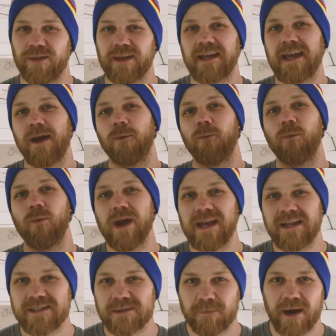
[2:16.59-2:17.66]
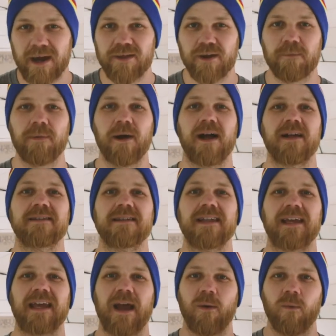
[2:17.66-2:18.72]
They can't wait to buy their bus,
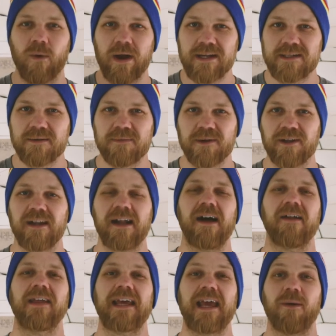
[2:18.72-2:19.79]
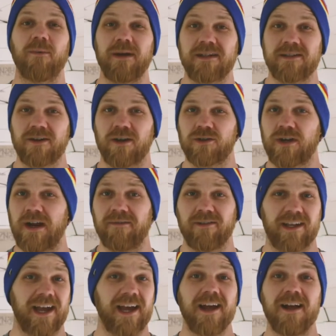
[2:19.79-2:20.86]
they can't wait to build it out, they can't wait to start
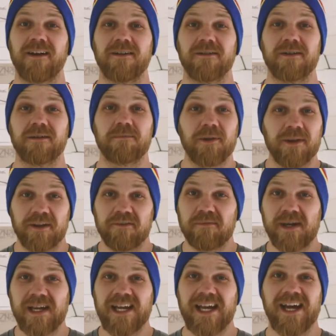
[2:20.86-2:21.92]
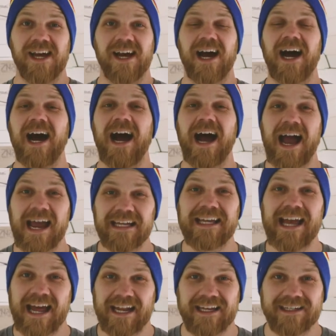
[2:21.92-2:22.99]
traveling. Believe me, I
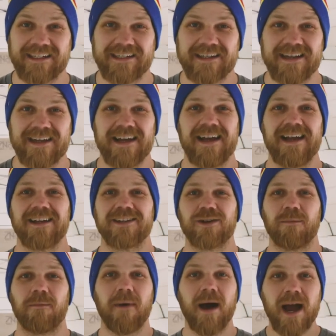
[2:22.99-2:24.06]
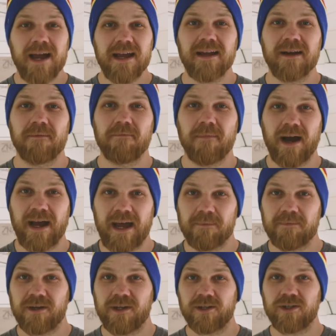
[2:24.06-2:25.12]
get it. So my
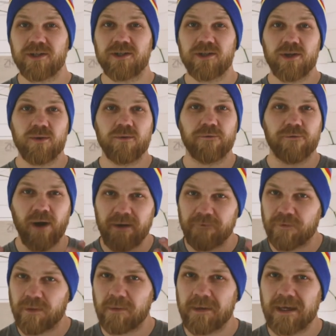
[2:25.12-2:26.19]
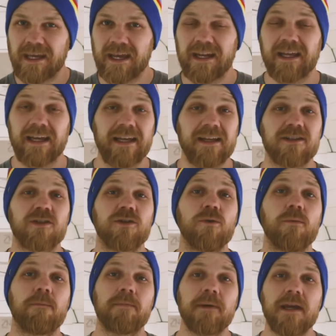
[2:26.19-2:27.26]
admonition to you right from the beginning is
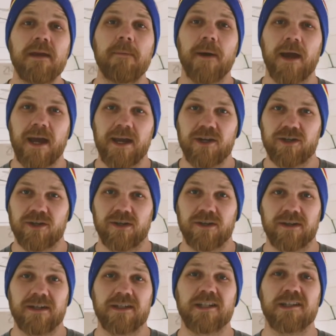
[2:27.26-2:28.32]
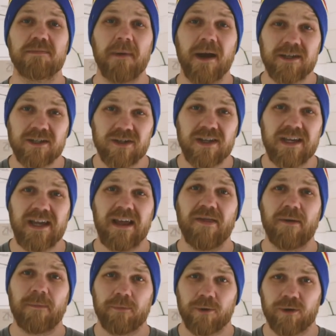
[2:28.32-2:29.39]
to be patient, especially
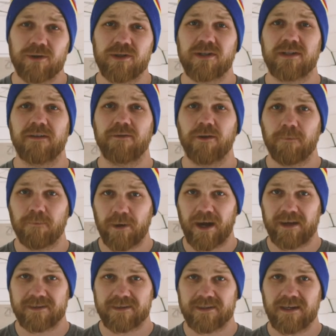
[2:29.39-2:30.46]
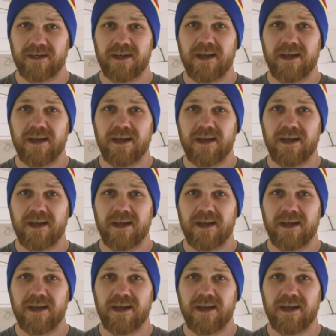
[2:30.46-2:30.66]
in the purchase of your bus.